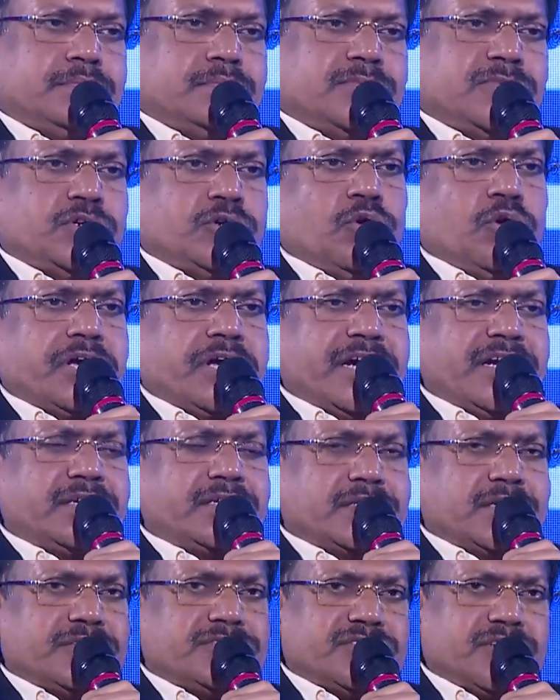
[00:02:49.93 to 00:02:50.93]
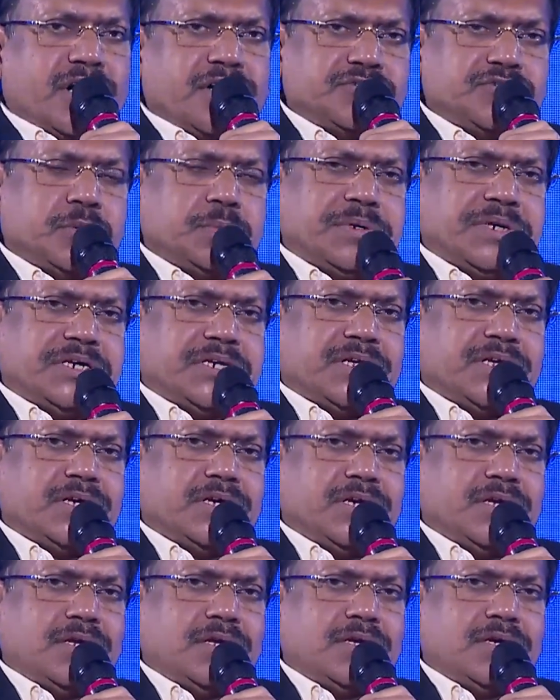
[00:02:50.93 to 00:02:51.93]
You look at
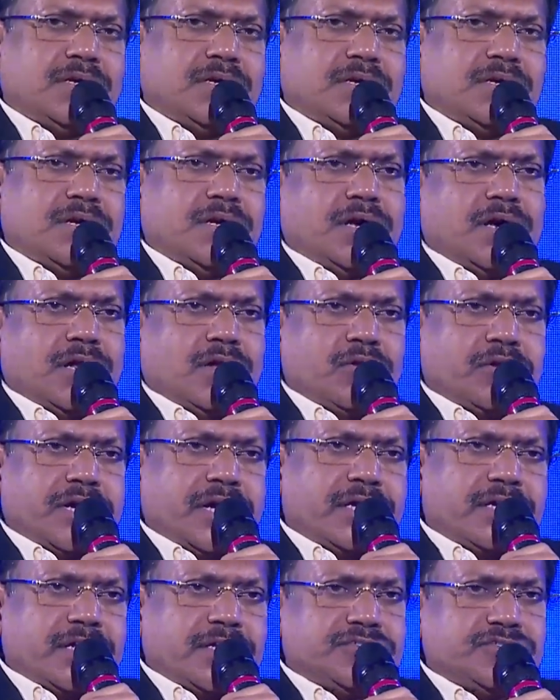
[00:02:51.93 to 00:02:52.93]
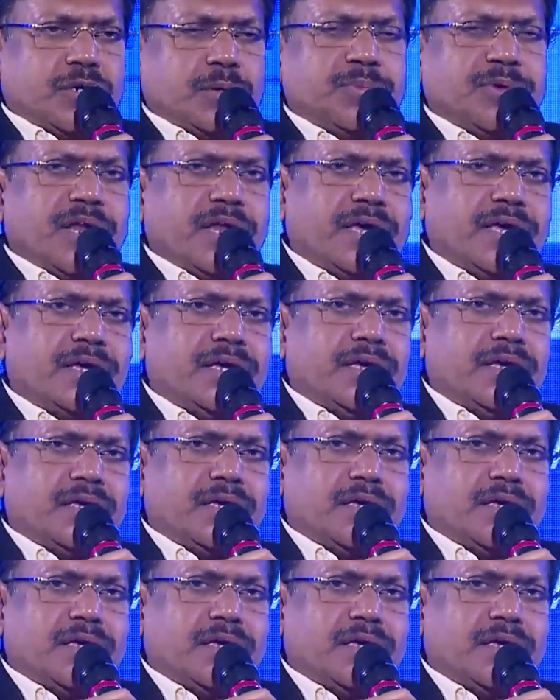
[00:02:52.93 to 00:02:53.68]
ChatGPT, look at Gemini,